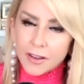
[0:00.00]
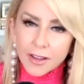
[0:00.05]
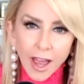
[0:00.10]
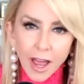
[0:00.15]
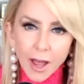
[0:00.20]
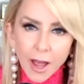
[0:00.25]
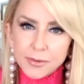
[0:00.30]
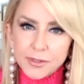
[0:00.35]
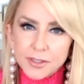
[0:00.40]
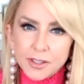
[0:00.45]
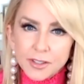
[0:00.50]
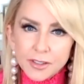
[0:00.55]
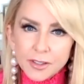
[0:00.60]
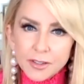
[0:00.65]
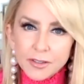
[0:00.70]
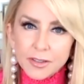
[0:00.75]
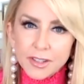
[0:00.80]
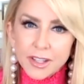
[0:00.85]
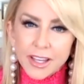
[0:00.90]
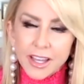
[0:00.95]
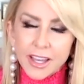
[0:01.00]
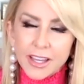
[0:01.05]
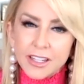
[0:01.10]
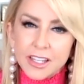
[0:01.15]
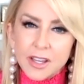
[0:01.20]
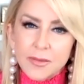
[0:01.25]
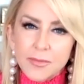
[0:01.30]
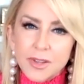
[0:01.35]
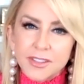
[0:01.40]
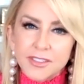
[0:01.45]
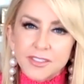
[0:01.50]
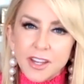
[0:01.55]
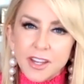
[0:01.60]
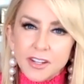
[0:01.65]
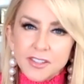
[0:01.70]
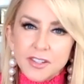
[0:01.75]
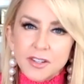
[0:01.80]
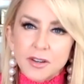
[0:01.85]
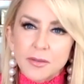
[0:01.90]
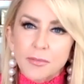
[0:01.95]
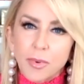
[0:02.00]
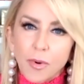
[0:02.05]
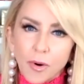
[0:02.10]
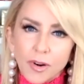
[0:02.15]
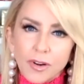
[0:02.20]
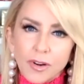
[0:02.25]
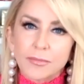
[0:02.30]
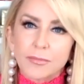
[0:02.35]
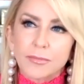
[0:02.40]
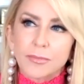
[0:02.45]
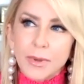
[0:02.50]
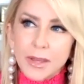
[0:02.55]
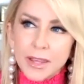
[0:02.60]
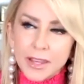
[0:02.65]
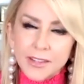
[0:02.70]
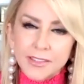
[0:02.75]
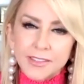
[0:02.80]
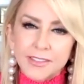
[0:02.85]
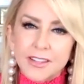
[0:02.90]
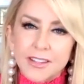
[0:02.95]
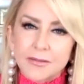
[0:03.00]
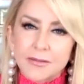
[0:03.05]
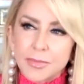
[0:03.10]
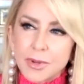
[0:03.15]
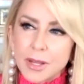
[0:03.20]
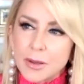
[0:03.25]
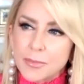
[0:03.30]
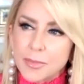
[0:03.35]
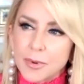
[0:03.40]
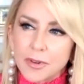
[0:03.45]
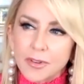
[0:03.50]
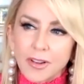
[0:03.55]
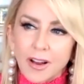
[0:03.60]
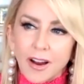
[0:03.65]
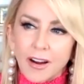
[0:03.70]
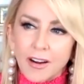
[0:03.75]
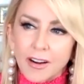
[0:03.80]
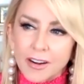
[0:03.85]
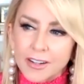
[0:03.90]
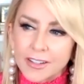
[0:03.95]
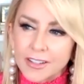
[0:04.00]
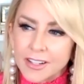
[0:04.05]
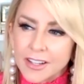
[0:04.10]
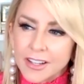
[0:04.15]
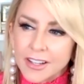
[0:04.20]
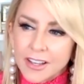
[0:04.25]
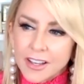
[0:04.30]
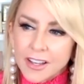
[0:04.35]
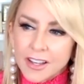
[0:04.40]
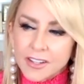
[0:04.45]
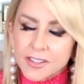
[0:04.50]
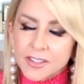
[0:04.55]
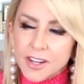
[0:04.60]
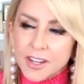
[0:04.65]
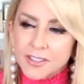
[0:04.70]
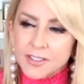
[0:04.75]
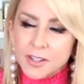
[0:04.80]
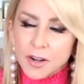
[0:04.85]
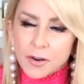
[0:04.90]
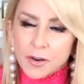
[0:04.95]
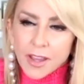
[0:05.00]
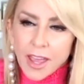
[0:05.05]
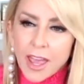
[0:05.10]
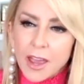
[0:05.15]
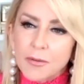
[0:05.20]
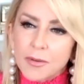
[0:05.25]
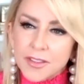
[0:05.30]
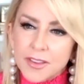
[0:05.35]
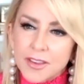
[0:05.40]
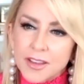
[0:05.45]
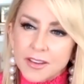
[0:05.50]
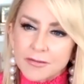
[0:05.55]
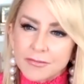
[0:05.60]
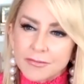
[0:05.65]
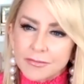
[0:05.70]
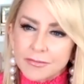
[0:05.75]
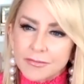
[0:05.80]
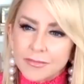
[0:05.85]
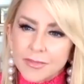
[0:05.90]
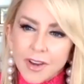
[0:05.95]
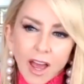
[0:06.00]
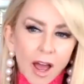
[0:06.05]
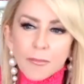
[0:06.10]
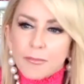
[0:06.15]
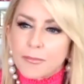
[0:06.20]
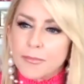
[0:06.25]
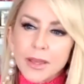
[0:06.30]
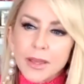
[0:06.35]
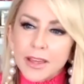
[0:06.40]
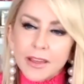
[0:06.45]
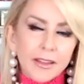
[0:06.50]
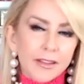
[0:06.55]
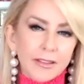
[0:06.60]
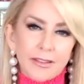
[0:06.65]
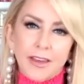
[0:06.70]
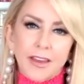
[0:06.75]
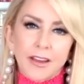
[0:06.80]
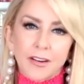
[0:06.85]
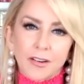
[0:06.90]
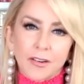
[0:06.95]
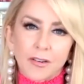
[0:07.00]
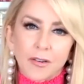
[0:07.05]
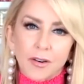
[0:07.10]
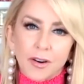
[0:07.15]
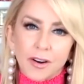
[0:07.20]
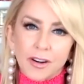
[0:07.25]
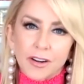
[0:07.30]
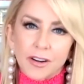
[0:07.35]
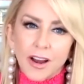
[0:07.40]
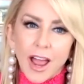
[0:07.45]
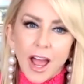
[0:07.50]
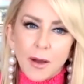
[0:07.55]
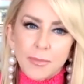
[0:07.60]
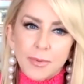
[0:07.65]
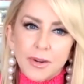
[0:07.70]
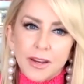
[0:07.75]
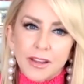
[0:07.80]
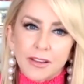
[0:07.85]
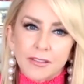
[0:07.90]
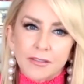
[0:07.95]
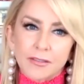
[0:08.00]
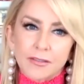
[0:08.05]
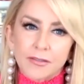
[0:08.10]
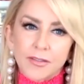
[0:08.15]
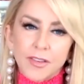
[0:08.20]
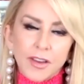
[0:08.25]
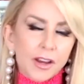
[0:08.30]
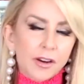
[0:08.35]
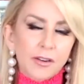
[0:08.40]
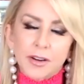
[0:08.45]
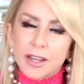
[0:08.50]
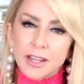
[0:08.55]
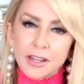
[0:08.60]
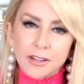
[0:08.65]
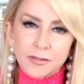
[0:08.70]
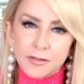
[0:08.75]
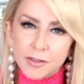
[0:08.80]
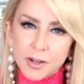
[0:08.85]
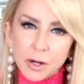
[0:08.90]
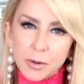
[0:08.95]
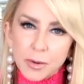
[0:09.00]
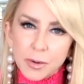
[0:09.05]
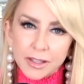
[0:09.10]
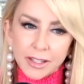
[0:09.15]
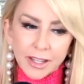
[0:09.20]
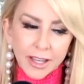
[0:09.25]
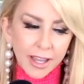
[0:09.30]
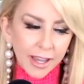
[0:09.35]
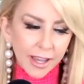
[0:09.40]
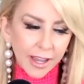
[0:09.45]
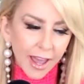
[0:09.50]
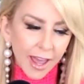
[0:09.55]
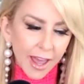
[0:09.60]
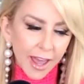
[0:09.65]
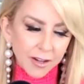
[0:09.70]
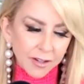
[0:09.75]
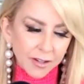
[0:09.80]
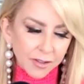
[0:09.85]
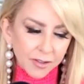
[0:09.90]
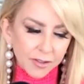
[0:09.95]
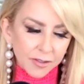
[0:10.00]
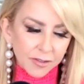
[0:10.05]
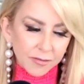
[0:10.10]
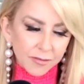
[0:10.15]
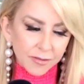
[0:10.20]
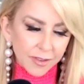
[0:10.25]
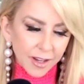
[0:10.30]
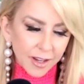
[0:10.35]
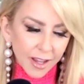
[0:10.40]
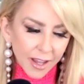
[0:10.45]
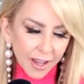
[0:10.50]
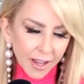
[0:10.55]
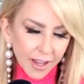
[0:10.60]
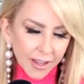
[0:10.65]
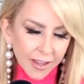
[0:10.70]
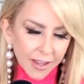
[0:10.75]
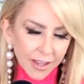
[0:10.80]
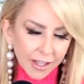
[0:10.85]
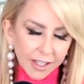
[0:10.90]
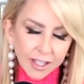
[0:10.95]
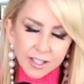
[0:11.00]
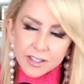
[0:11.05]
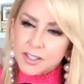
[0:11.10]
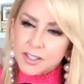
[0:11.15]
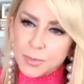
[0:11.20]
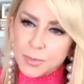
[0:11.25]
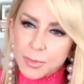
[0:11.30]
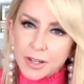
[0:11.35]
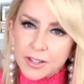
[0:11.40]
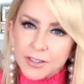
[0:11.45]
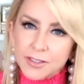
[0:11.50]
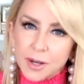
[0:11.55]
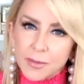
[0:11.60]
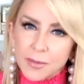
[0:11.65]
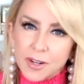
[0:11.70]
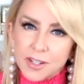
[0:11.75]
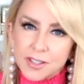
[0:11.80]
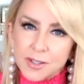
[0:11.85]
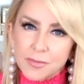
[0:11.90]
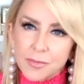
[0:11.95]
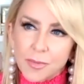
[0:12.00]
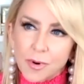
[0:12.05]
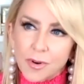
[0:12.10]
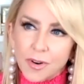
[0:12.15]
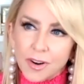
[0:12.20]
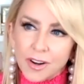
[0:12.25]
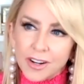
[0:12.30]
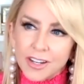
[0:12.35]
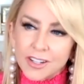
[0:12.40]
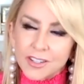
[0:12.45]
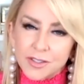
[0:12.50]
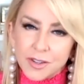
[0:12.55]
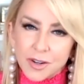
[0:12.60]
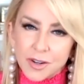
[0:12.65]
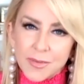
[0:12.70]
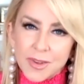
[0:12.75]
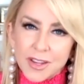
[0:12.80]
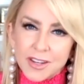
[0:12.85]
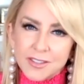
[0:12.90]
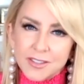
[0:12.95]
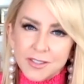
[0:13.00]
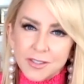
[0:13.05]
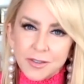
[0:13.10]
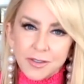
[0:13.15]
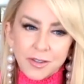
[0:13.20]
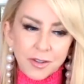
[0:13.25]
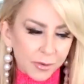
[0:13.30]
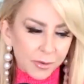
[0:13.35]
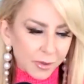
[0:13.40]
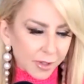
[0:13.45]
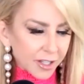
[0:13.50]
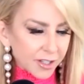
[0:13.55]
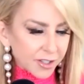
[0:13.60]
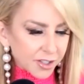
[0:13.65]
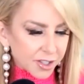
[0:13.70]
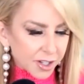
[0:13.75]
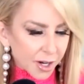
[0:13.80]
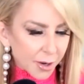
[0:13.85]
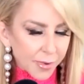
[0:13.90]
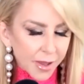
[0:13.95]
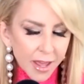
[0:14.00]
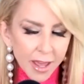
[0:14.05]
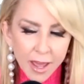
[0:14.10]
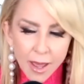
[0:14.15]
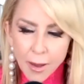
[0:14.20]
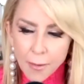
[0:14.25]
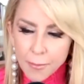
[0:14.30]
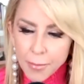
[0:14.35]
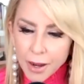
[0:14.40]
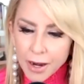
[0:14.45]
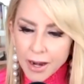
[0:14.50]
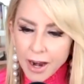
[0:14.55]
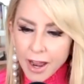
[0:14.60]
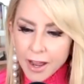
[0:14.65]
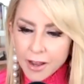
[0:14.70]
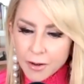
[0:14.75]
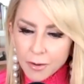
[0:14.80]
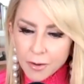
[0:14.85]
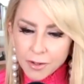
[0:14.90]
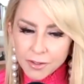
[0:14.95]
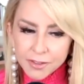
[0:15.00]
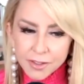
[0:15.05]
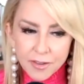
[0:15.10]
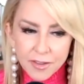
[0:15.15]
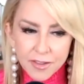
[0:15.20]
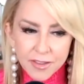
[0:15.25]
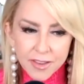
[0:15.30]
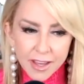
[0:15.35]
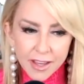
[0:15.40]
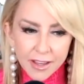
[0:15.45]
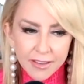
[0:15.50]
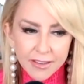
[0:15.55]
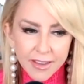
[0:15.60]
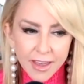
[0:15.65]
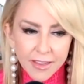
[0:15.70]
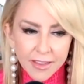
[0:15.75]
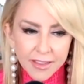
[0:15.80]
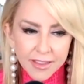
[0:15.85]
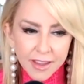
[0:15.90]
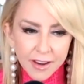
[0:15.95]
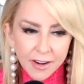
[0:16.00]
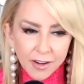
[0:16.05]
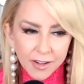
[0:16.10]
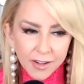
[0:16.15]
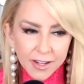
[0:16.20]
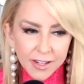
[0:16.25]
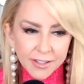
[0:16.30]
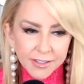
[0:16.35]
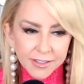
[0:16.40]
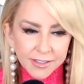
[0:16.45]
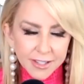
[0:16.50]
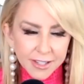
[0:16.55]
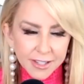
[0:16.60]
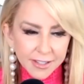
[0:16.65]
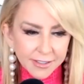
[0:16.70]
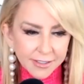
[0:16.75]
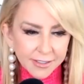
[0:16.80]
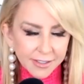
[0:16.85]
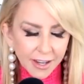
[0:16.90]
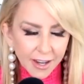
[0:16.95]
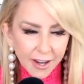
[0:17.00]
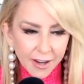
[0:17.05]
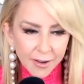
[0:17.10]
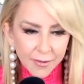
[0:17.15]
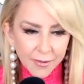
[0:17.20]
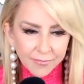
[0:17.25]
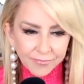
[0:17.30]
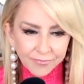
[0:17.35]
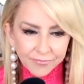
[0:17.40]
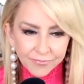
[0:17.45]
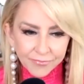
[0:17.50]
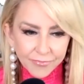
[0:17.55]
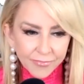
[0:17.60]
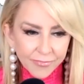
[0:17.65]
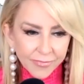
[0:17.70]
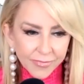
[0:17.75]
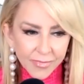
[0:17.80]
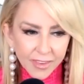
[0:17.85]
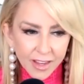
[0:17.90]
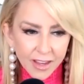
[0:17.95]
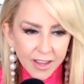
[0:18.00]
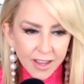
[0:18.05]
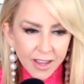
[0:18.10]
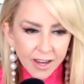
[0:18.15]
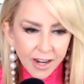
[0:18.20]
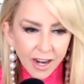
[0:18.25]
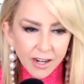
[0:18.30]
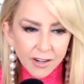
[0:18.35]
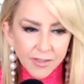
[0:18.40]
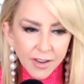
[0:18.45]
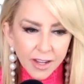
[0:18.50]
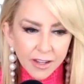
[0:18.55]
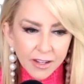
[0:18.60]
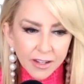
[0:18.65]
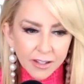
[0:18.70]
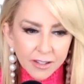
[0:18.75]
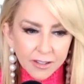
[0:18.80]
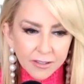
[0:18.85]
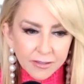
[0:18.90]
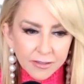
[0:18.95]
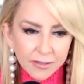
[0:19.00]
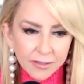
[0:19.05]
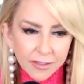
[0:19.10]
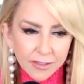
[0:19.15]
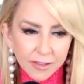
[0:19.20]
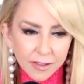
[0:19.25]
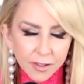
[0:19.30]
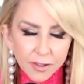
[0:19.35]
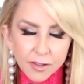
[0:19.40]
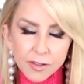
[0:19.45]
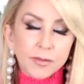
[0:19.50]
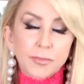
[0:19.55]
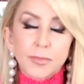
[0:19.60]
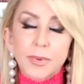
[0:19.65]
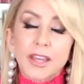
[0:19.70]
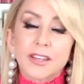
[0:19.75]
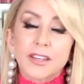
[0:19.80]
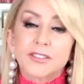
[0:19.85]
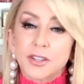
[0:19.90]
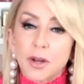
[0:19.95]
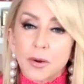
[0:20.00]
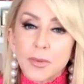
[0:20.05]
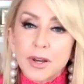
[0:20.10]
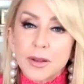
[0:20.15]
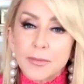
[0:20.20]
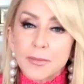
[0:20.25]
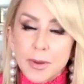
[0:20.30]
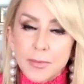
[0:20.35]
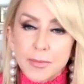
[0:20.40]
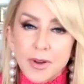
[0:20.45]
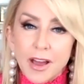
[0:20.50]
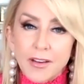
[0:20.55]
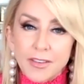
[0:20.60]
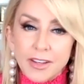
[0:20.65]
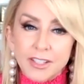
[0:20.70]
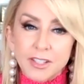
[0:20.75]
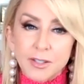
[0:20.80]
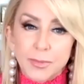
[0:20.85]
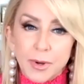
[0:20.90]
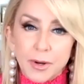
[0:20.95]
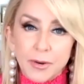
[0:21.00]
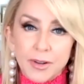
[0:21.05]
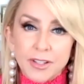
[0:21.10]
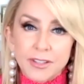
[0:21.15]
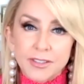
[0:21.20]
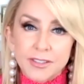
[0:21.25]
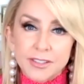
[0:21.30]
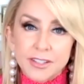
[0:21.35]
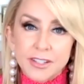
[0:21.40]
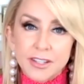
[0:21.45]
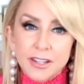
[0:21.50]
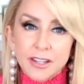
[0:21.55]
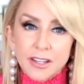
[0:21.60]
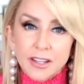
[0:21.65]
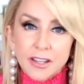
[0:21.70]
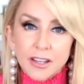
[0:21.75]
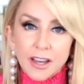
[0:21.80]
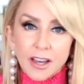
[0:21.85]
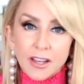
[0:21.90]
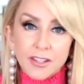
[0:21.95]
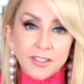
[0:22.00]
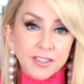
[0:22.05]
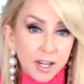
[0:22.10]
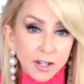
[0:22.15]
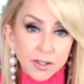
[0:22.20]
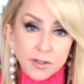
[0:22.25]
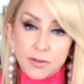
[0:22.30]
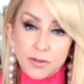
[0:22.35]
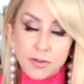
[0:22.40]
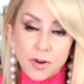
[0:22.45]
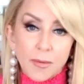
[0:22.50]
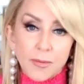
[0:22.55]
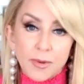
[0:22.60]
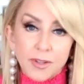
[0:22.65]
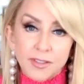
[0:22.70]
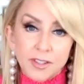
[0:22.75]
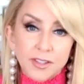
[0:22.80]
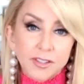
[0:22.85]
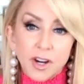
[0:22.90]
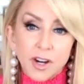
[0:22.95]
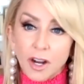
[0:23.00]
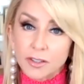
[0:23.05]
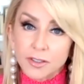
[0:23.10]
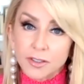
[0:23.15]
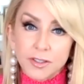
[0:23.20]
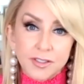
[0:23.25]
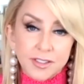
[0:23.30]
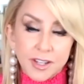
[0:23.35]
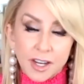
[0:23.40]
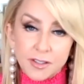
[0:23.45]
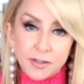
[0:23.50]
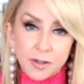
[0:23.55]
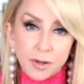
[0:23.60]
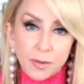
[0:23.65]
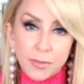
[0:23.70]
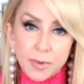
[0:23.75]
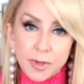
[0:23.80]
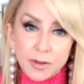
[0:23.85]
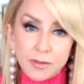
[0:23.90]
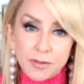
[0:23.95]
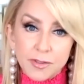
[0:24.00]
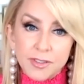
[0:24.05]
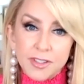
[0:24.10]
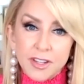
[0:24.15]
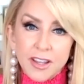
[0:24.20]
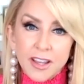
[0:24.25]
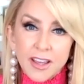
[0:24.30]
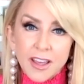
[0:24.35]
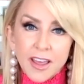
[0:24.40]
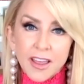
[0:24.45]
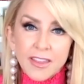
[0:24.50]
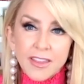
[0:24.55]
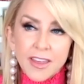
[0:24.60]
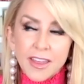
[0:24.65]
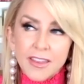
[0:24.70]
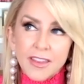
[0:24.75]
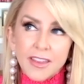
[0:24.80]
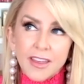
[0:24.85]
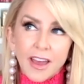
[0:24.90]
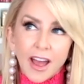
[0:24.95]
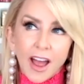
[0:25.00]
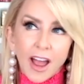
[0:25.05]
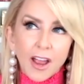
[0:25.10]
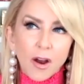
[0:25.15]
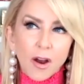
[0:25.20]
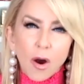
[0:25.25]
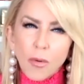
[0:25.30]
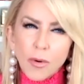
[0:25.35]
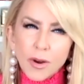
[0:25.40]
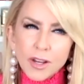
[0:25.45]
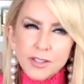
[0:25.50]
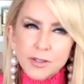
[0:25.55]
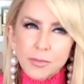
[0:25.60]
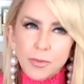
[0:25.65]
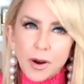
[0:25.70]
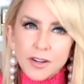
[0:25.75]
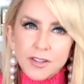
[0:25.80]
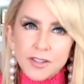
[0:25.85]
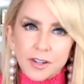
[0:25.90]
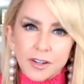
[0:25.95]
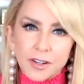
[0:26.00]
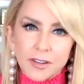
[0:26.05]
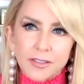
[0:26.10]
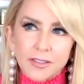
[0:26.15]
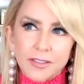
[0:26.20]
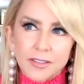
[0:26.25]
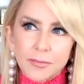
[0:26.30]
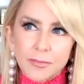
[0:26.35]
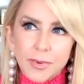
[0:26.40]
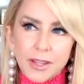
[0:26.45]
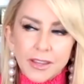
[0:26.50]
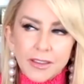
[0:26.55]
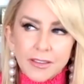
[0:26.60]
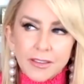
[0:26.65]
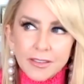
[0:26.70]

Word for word: Absolutely. And it can be such an important piece that people are just okay with it not being there or happening very infrequently. And it can bring so much more enjoyment to your relationship. But I also think that there is this um, kind of a, because so many people have experienced uh, sexual traumas and childhood sexual abuse, that I always wonder be,